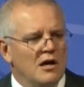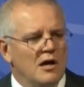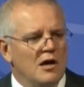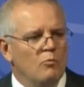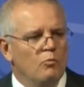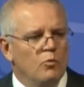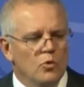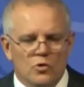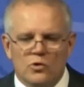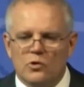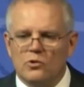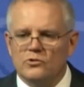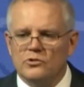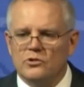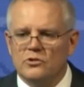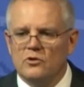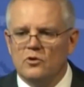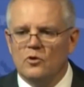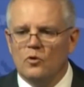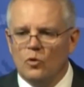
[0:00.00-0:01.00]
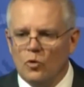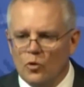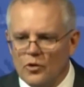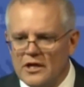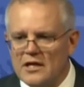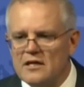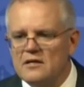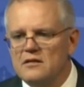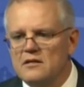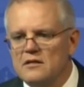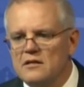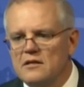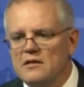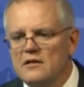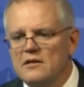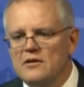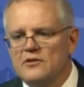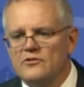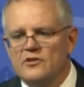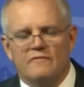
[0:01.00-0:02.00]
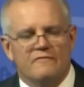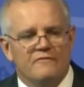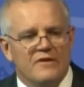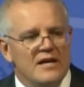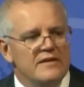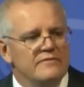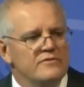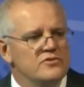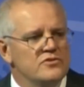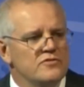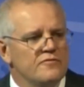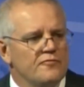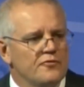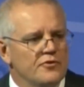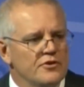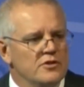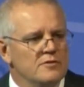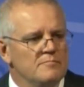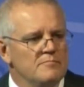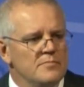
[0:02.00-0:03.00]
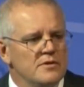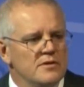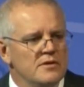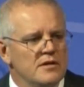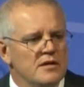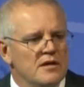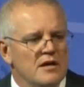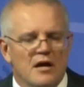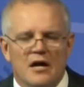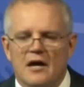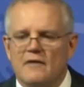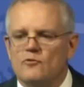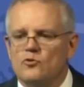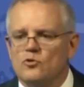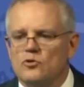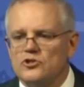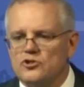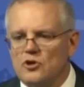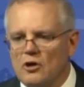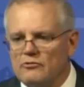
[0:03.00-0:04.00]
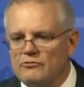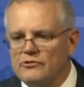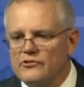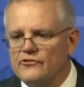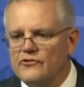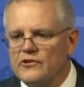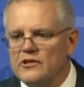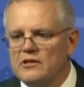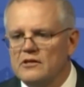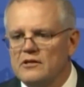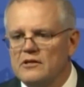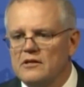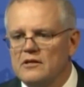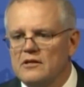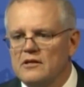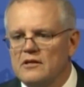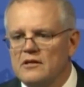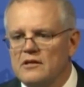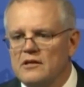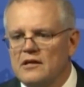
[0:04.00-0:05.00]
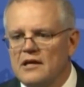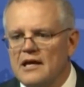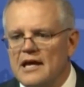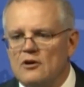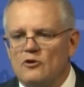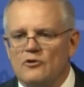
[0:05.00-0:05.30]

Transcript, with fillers: a world order that favours freedom over autocracy and